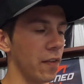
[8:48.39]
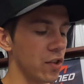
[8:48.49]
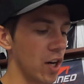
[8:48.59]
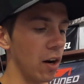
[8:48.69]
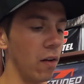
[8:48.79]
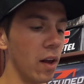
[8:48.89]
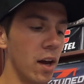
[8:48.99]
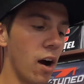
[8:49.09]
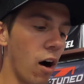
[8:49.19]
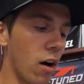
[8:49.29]
on the channel
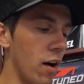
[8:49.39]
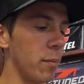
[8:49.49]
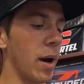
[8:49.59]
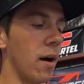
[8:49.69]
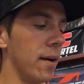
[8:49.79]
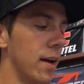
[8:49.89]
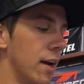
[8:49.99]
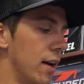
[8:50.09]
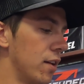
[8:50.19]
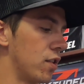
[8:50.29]
are Honda powered,
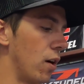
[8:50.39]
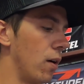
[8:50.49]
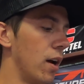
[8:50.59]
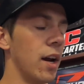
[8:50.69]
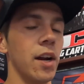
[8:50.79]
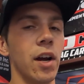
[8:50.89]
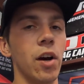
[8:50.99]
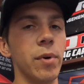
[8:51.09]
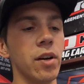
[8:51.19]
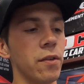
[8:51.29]
so
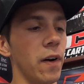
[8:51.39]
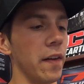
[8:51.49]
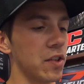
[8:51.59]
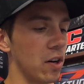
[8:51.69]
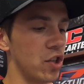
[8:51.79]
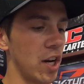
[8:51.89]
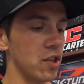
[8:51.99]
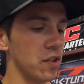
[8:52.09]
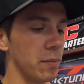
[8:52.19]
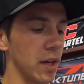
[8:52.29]
it'll be good to finally start
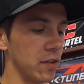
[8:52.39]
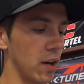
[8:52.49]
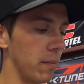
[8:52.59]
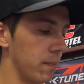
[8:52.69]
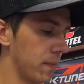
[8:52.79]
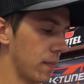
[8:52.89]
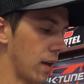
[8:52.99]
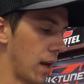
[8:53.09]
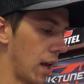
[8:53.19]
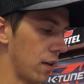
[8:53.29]
changing some things up.
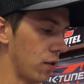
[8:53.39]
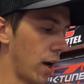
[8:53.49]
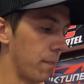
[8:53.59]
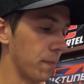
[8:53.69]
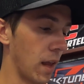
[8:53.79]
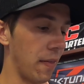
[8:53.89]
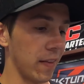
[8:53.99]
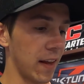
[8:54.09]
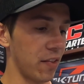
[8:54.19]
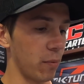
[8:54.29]
So yeah, I
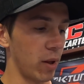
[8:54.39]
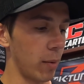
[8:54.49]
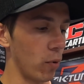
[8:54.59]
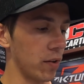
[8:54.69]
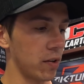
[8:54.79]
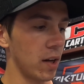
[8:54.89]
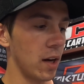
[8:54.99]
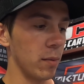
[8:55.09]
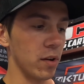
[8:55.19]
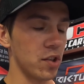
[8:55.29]
think that's the plan, boys.
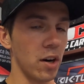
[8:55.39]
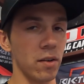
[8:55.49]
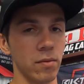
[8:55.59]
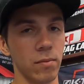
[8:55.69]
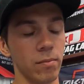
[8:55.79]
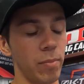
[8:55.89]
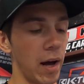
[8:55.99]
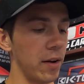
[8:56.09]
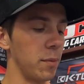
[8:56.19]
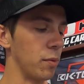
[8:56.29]
I'm gonna start
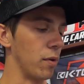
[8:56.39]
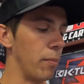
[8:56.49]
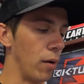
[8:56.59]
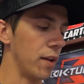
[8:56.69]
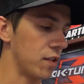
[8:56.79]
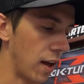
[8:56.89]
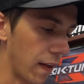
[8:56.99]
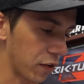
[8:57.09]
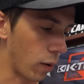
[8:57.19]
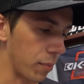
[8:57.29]
piling up some components to
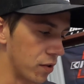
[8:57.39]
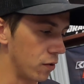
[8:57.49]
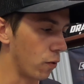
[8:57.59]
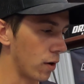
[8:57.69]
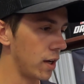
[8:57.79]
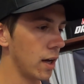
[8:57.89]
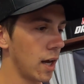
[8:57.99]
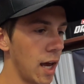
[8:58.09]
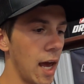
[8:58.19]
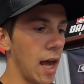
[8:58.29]
LS swap the 240
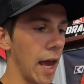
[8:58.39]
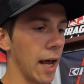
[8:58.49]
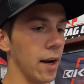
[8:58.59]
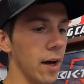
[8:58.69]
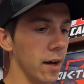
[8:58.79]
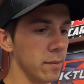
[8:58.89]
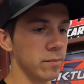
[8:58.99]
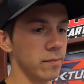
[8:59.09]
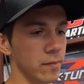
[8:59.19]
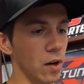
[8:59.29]
and
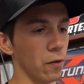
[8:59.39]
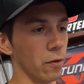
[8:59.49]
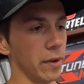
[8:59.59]
go from